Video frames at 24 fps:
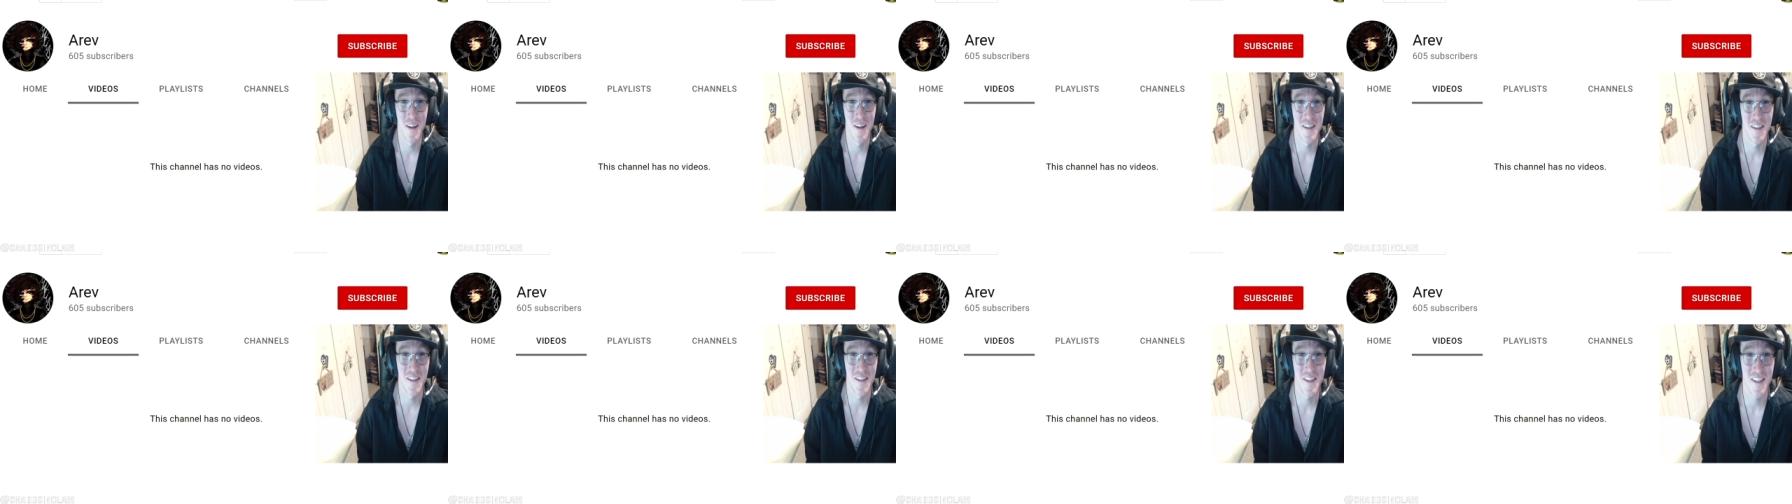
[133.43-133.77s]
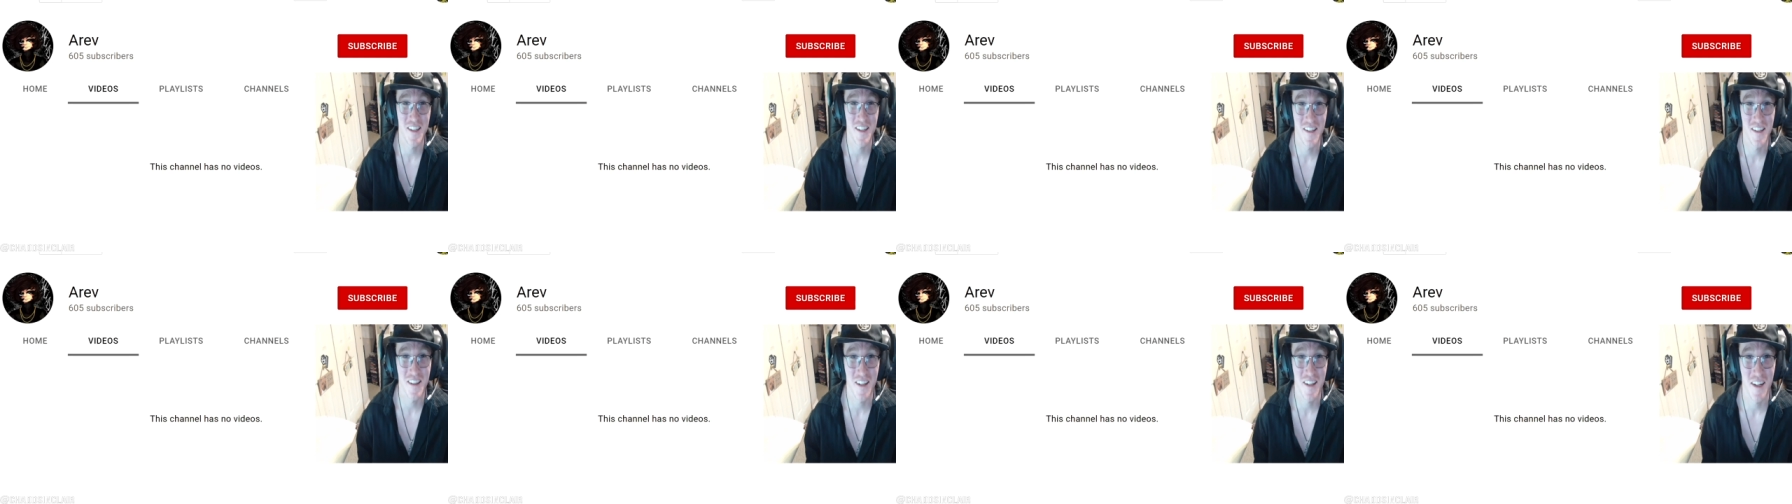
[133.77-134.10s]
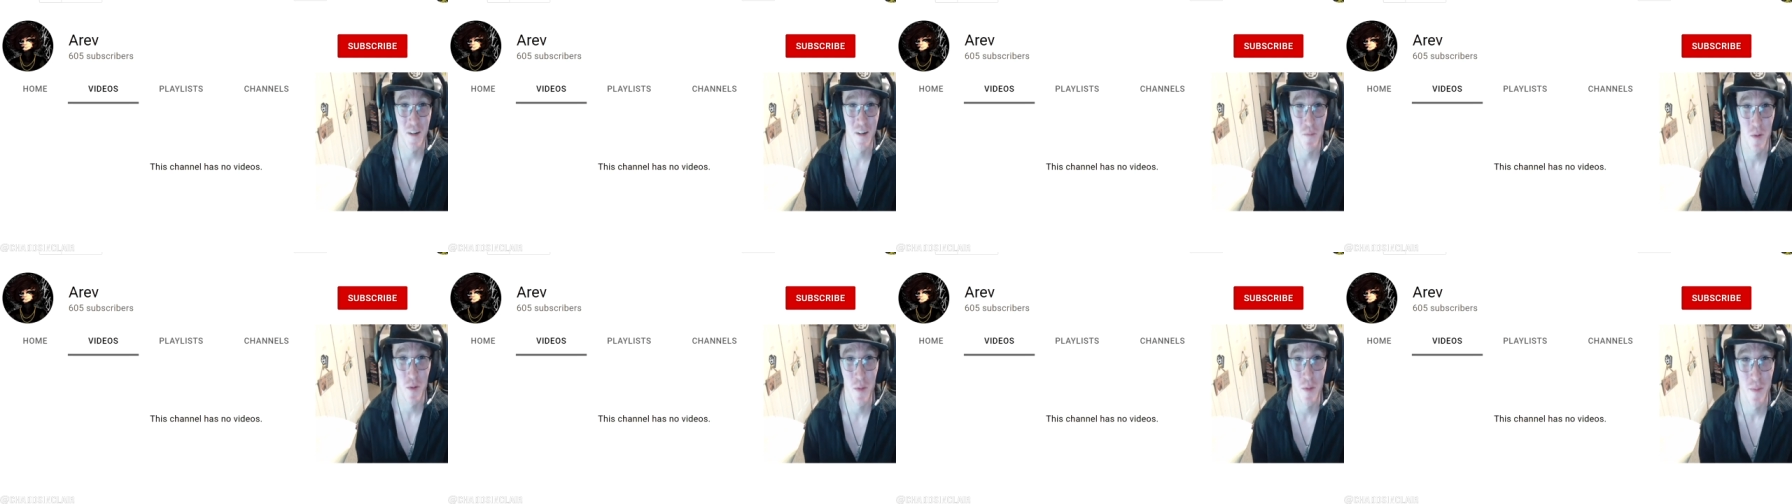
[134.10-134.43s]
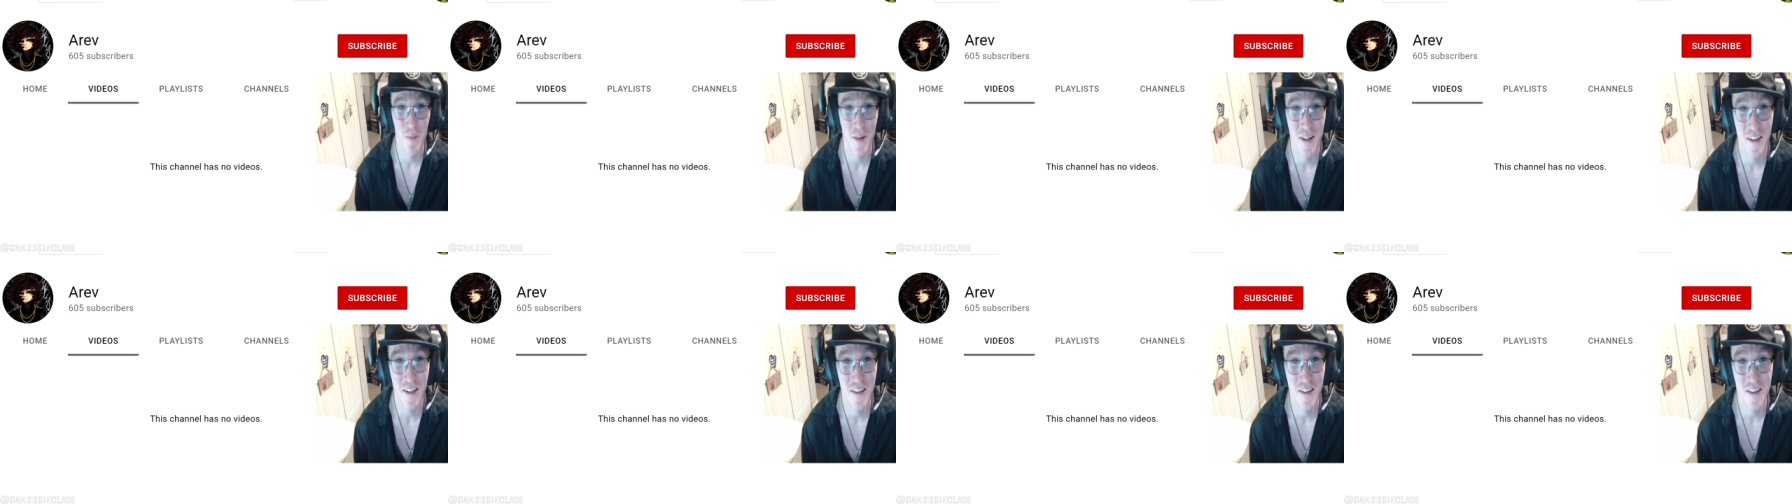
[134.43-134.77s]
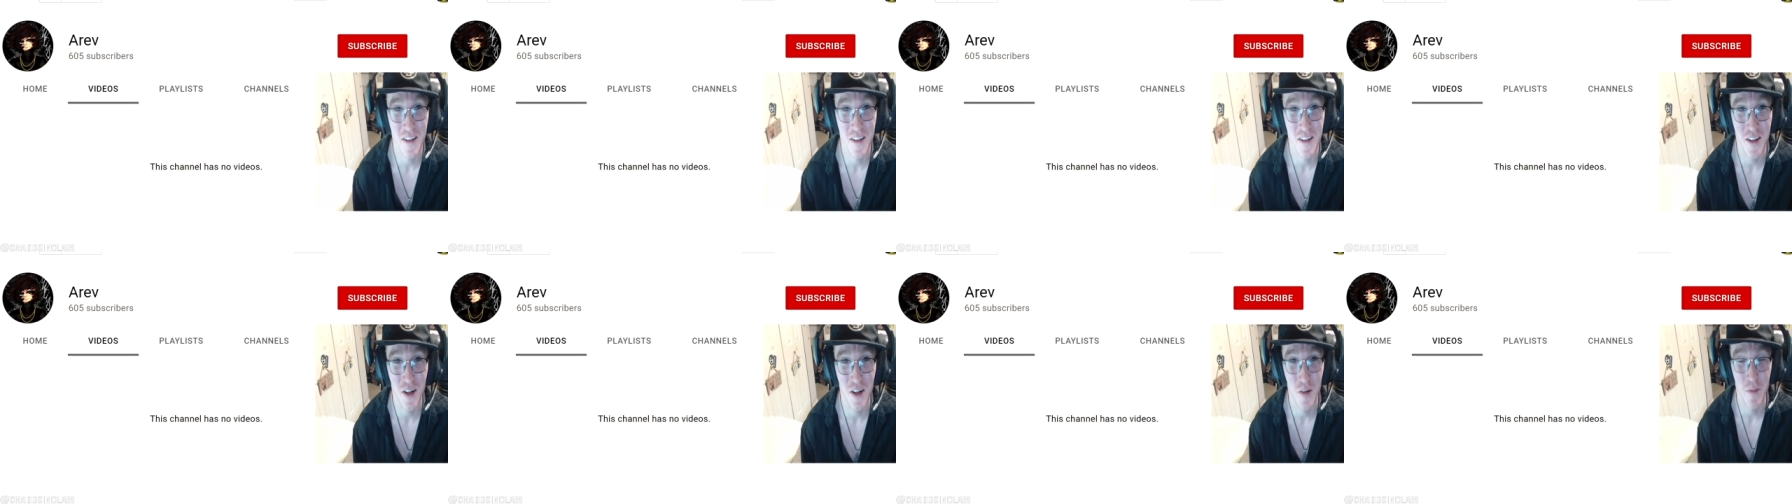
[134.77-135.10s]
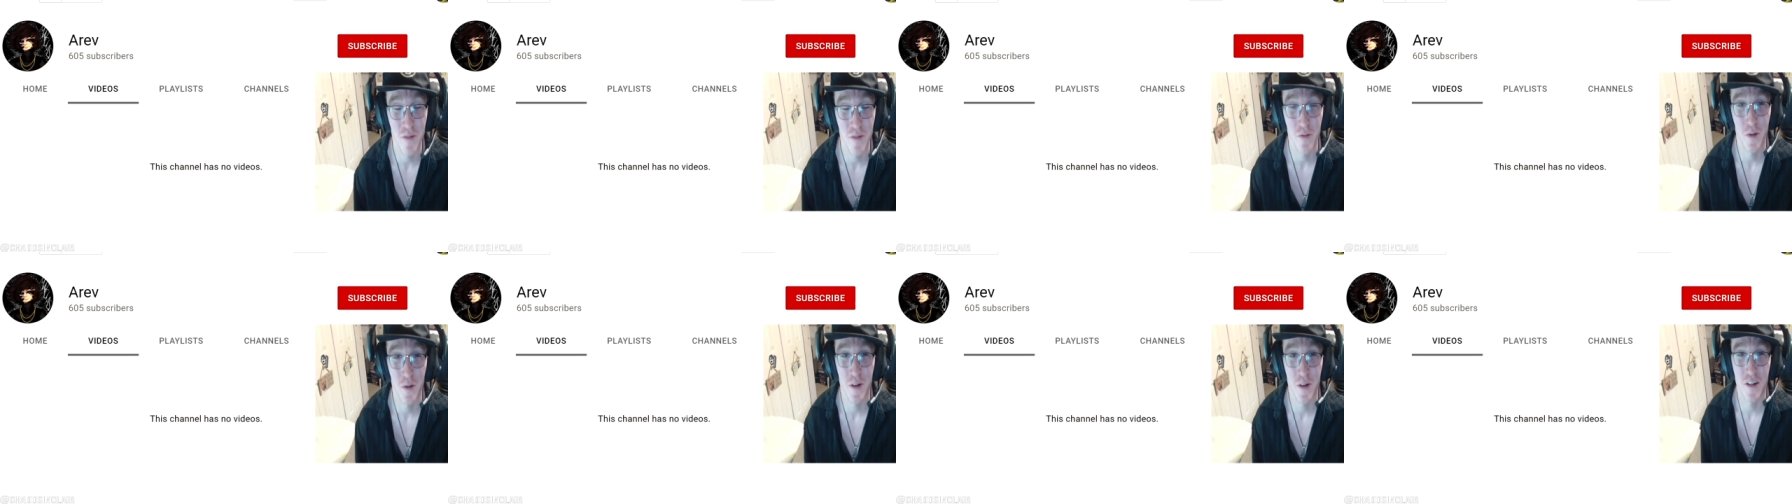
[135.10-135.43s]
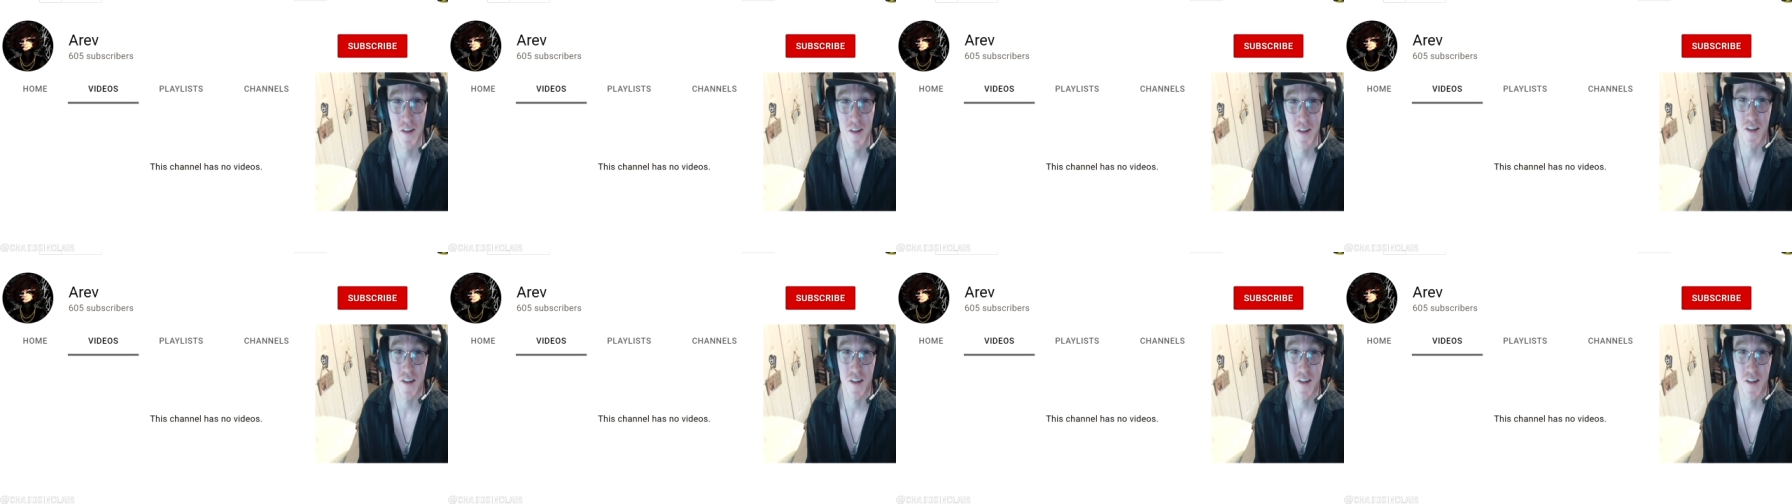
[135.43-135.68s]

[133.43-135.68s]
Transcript: Is because a couple minutes ago, before I decided